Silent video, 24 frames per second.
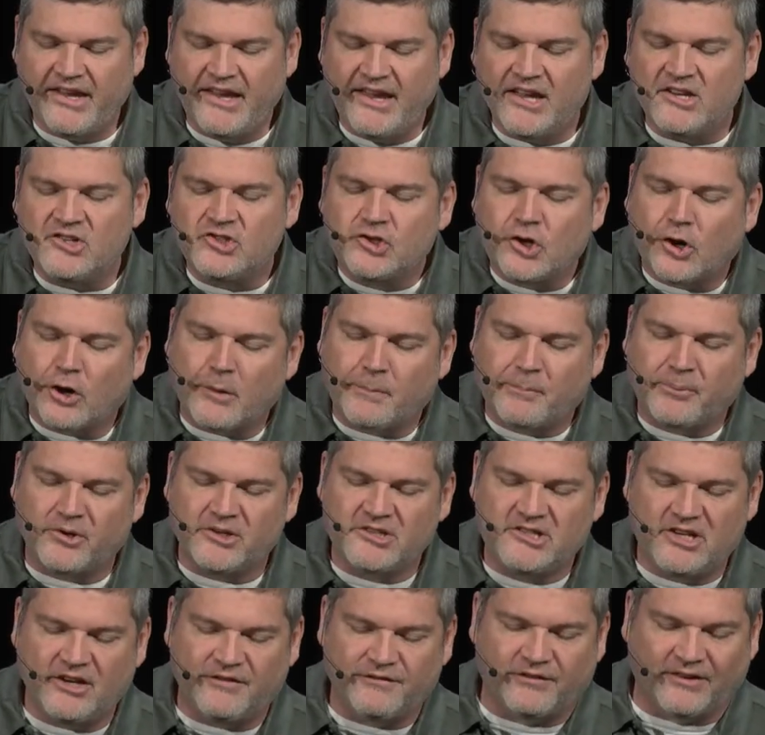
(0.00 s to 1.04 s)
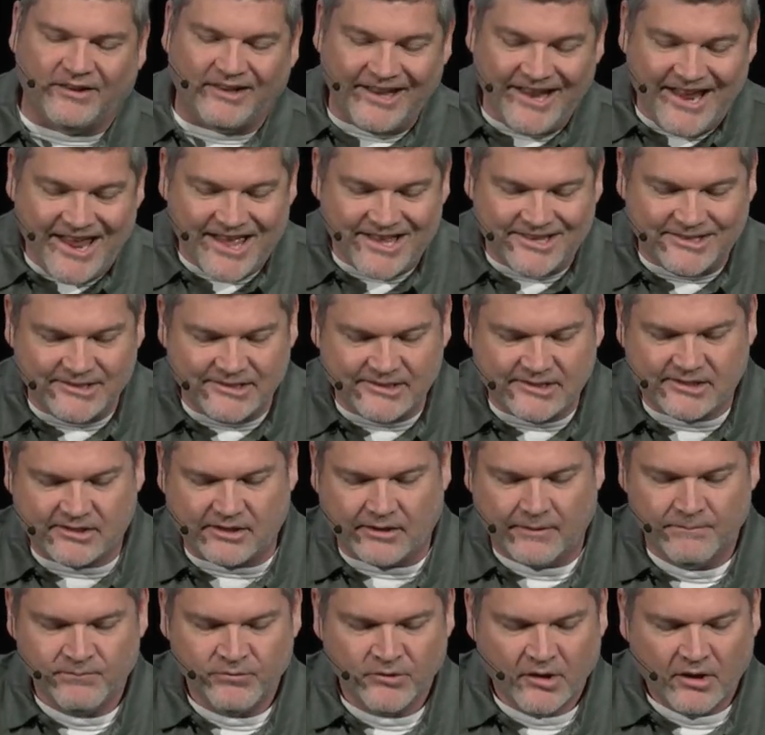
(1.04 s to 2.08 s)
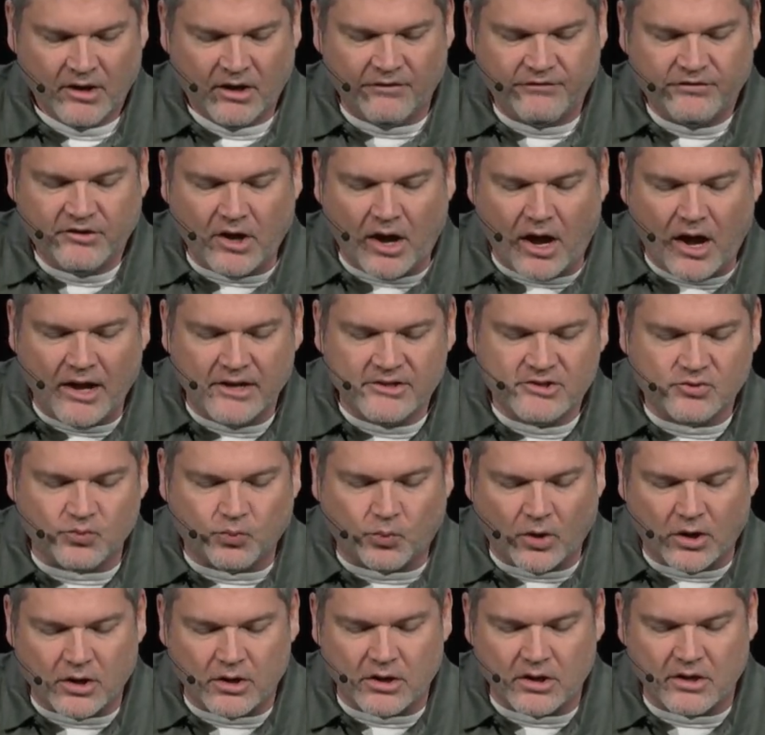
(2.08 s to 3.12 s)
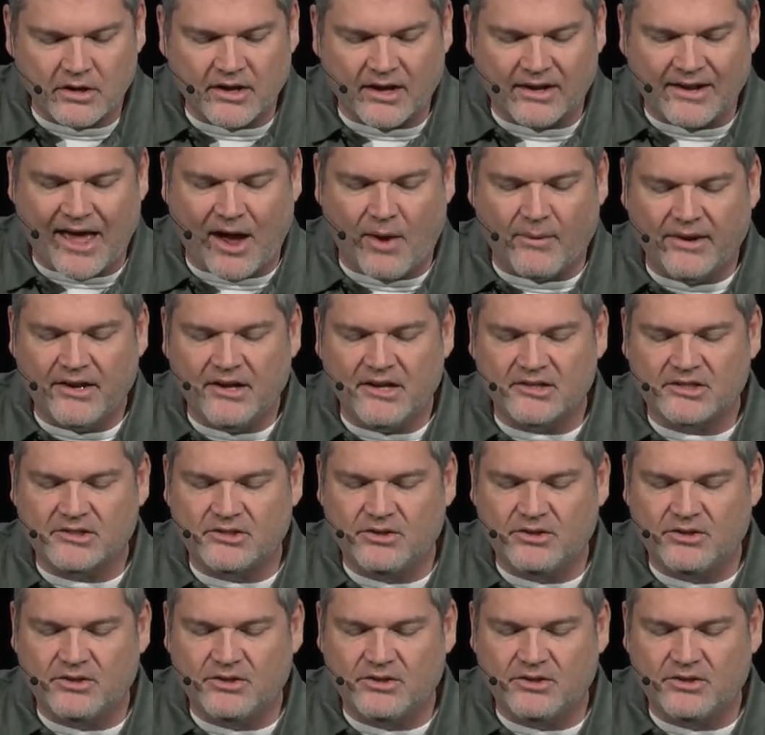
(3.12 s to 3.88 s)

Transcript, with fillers: the interpretive lens of God's Word, allowing